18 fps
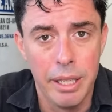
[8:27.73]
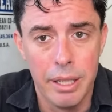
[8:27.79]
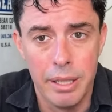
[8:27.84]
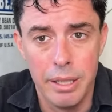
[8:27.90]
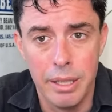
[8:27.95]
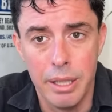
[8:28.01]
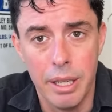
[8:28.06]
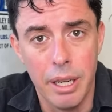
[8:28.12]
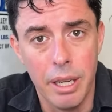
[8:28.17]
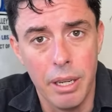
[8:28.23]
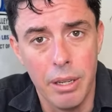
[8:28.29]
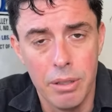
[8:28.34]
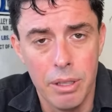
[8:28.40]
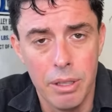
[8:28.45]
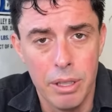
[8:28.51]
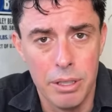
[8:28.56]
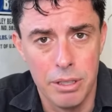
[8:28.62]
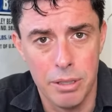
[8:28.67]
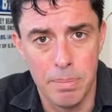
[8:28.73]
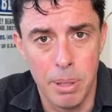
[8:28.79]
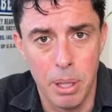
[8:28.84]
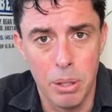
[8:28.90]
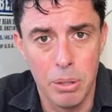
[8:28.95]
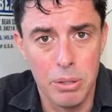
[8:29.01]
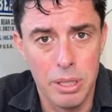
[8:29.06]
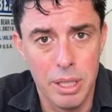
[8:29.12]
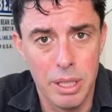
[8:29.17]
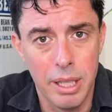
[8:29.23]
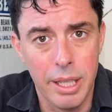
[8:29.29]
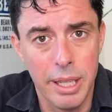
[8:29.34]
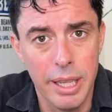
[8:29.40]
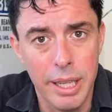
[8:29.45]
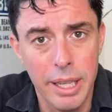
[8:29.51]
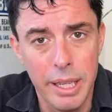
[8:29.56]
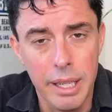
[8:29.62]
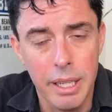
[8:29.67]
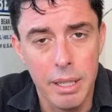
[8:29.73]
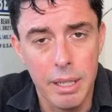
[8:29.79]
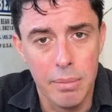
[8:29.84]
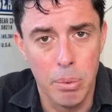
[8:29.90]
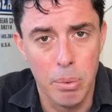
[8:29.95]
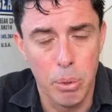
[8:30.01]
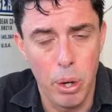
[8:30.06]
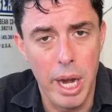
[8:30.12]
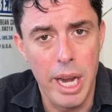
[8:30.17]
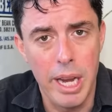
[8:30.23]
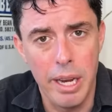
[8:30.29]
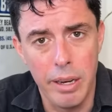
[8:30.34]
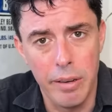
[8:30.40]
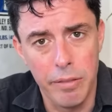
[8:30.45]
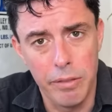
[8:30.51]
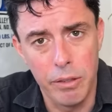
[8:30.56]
you know, supposedly brave,